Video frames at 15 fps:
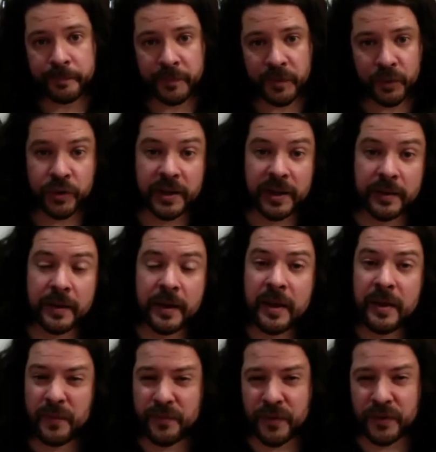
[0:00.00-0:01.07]
So you get
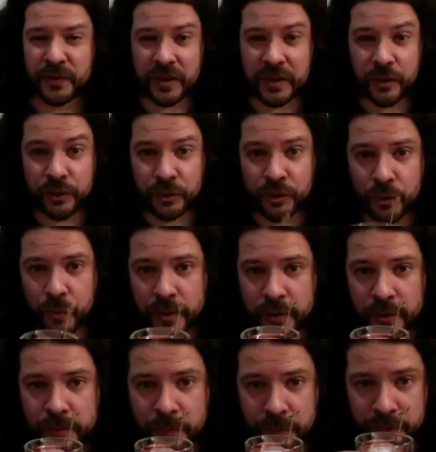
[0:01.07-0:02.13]
the first thing you do when
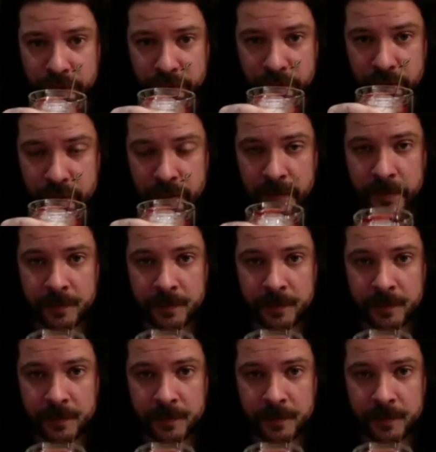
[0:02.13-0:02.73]
you put your